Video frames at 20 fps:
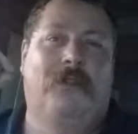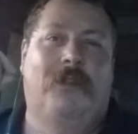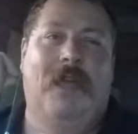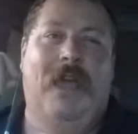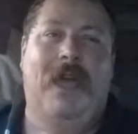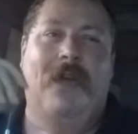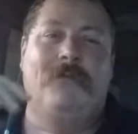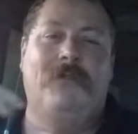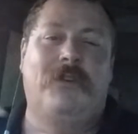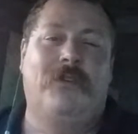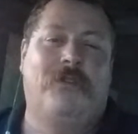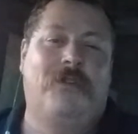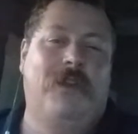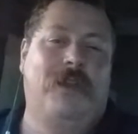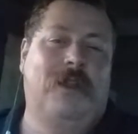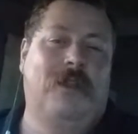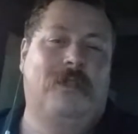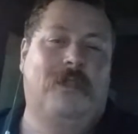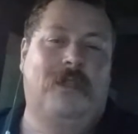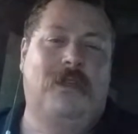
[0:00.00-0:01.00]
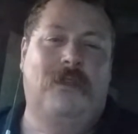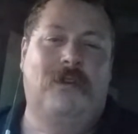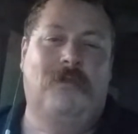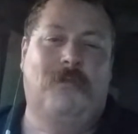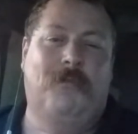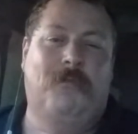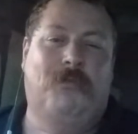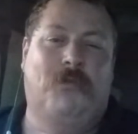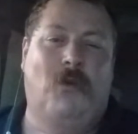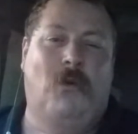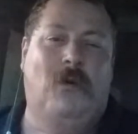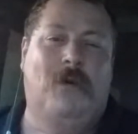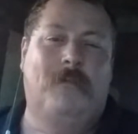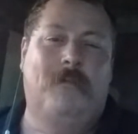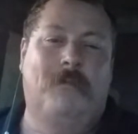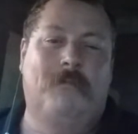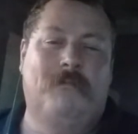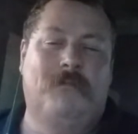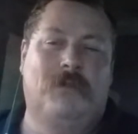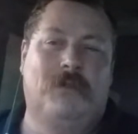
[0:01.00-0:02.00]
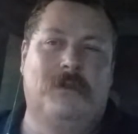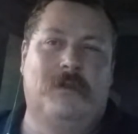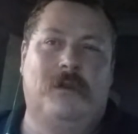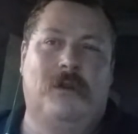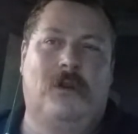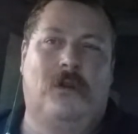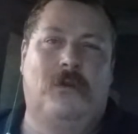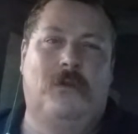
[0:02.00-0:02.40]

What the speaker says: lavishingly throwing,